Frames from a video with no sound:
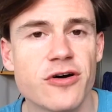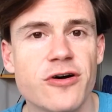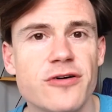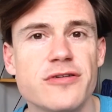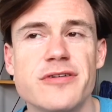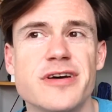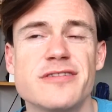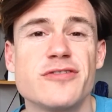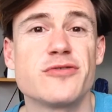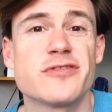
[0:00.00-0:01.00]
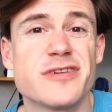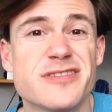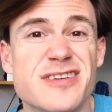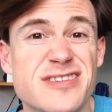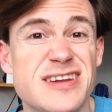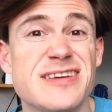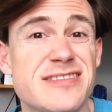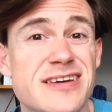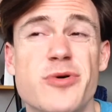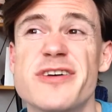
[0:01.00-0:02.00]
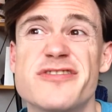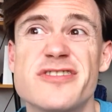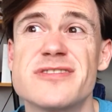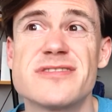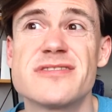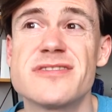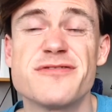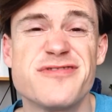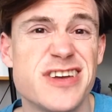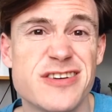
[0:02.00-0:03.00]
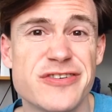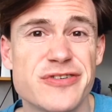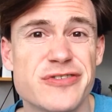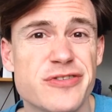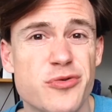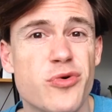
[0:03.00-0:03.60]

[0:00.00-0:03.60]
all as useless as anything. The questions, the fears, the